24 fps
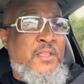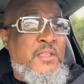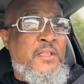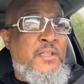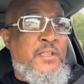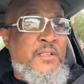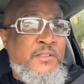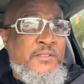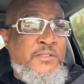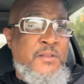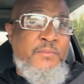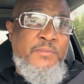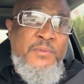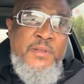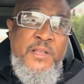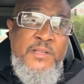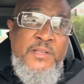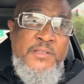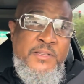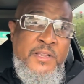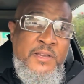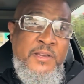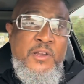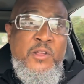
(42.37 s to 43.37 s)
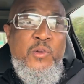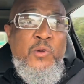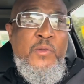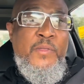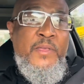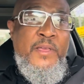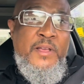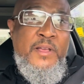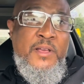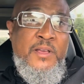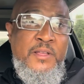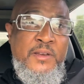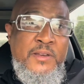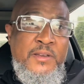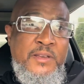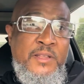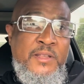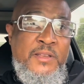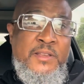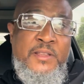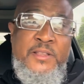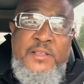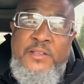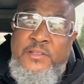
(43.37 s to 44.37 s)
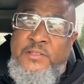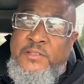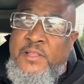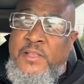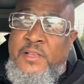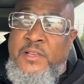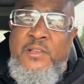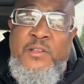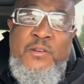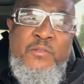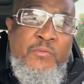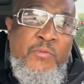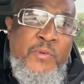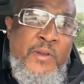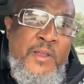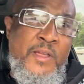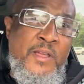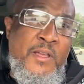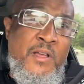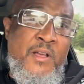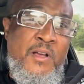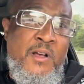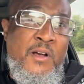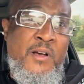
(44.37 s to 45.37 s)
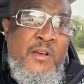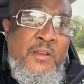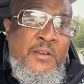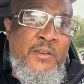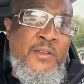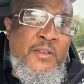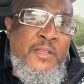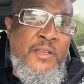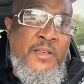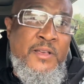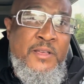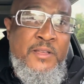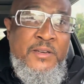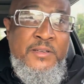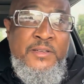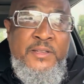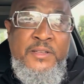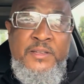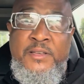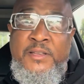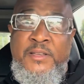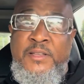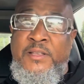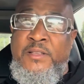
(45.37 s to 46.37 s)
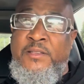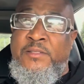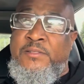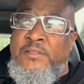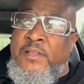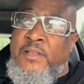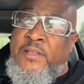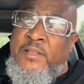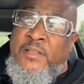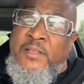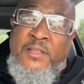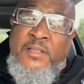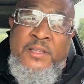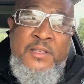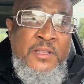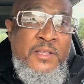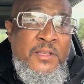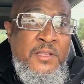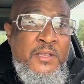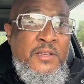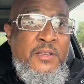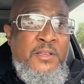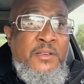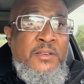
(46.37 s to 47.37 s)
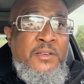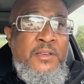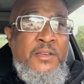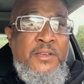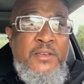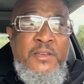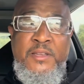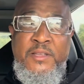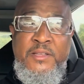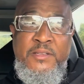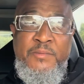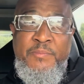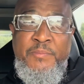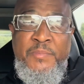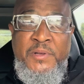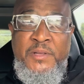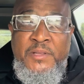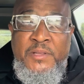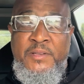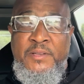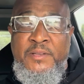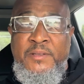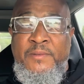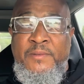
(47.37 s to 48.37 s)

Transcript: and sometimes they know they could have did this, they could have ran harder, they could have did this, they could have did this, but